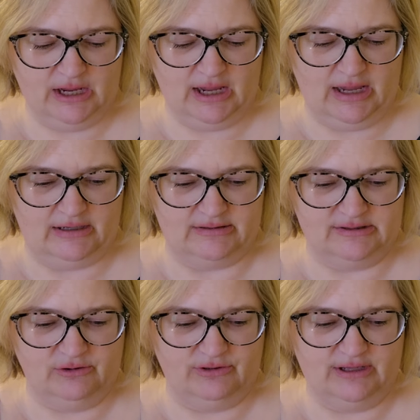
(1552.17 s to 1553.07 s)
And
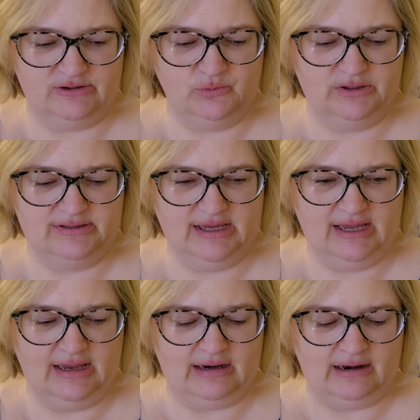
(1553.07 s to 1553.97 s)
so this was
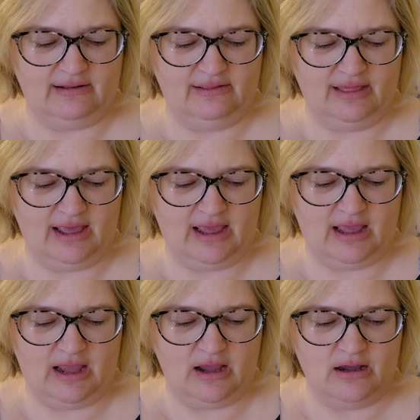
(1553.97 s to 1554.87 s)
in
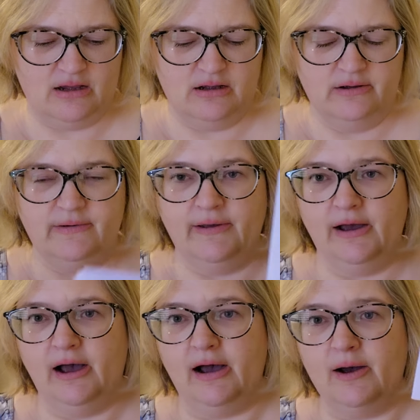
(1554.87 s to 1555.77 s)
the
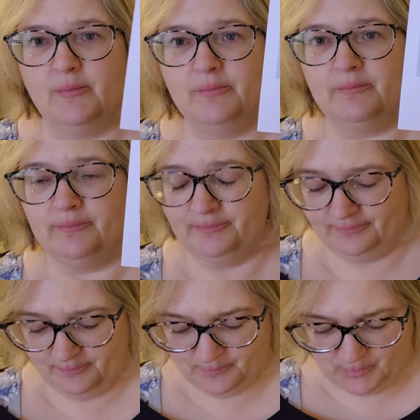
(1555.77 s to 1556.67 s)
um,
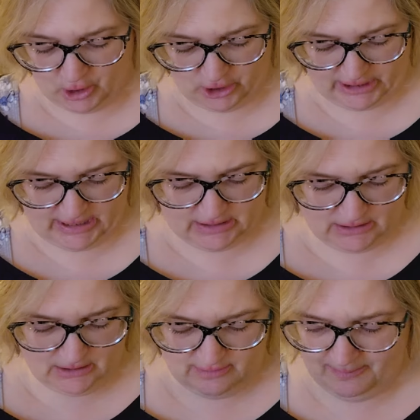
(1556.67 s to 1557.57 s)

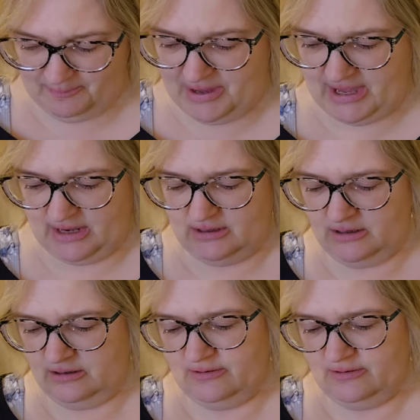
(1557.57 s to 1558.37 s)
bargain bin.